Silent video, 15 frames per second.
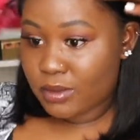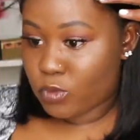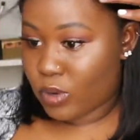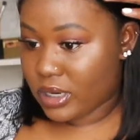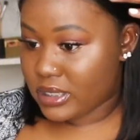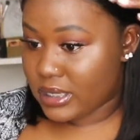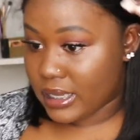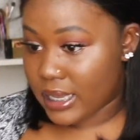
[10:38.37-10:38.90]

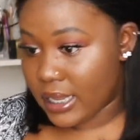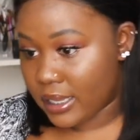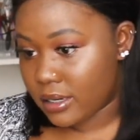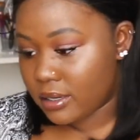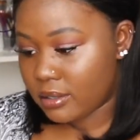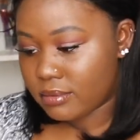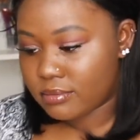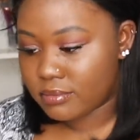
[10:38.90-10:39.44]
Once
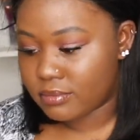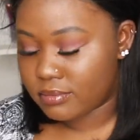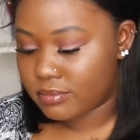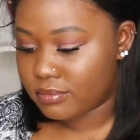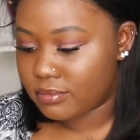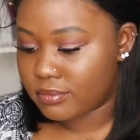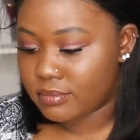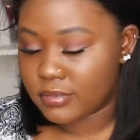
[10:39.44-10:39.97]
again,
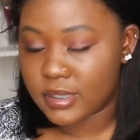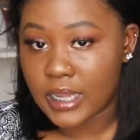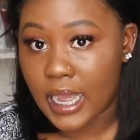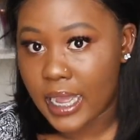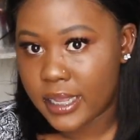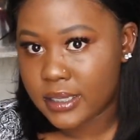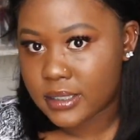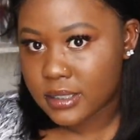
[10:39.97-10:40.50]

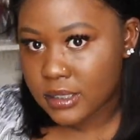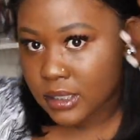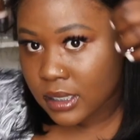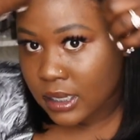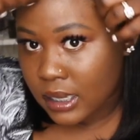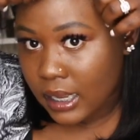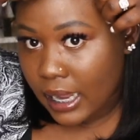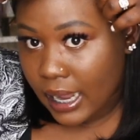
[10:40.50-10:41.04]
guys,
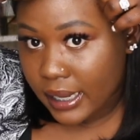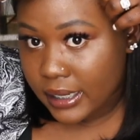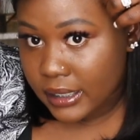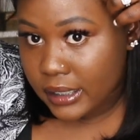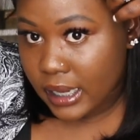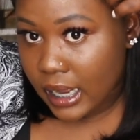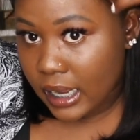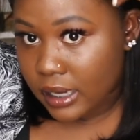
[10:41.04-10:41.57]
I
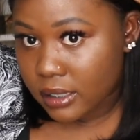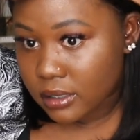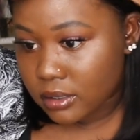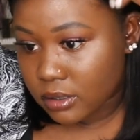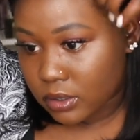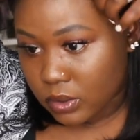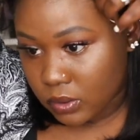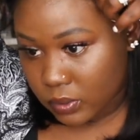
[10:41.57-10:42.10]
did not
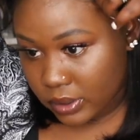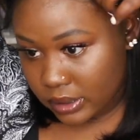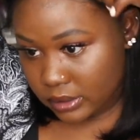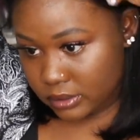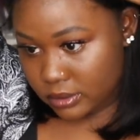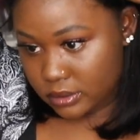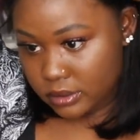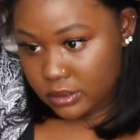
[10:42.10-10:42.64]
glue
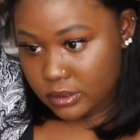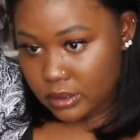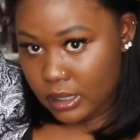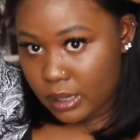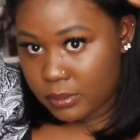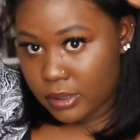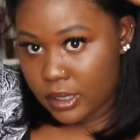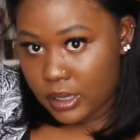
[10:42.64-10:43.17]
it.
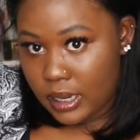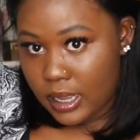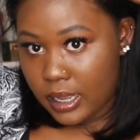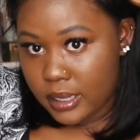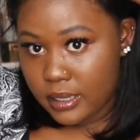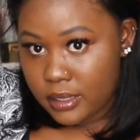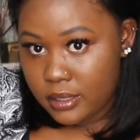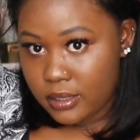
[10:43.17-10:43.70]
I'm not
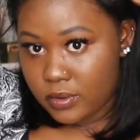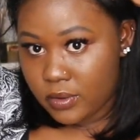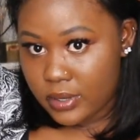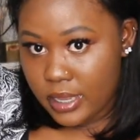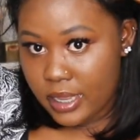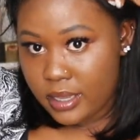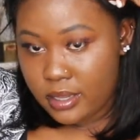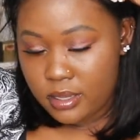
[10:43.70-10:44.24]
lying,
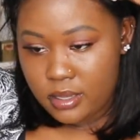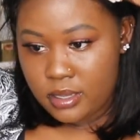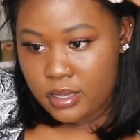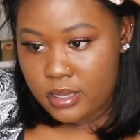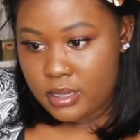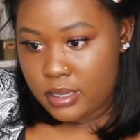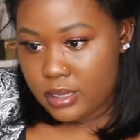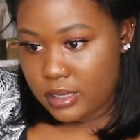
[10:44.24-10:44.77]
okay?
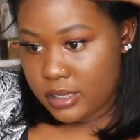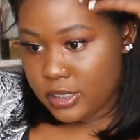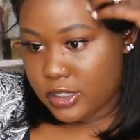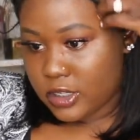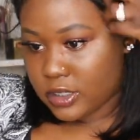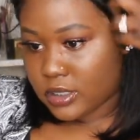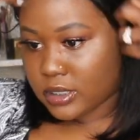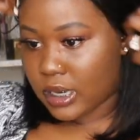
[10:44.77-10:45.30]
It
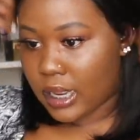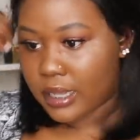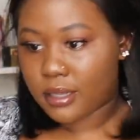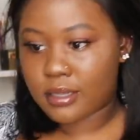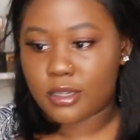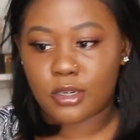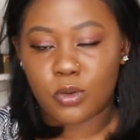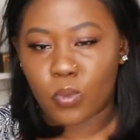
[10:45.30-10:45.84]
just,
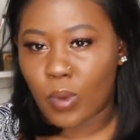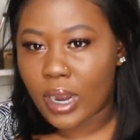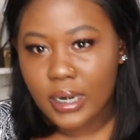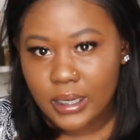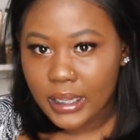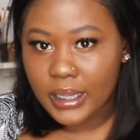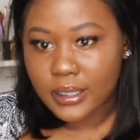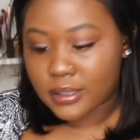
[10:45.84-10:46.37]
like,
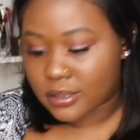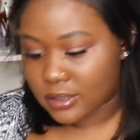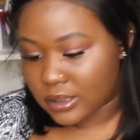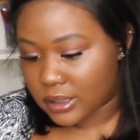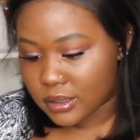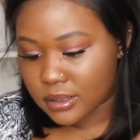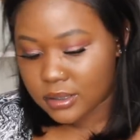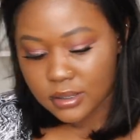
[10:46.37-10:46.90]
what lace,
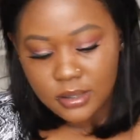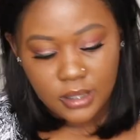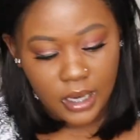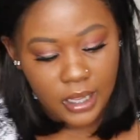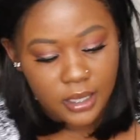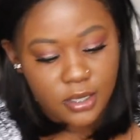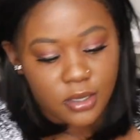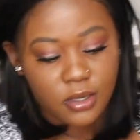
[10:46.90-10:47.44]
sis?
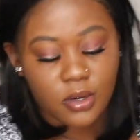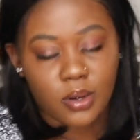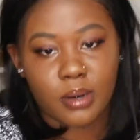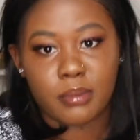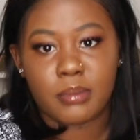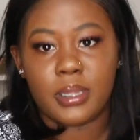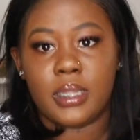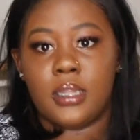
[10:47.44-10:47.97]
Like, you know
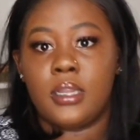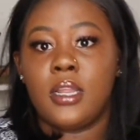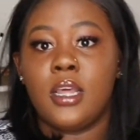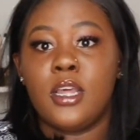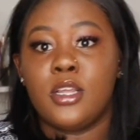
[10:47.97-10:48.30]
what I mean?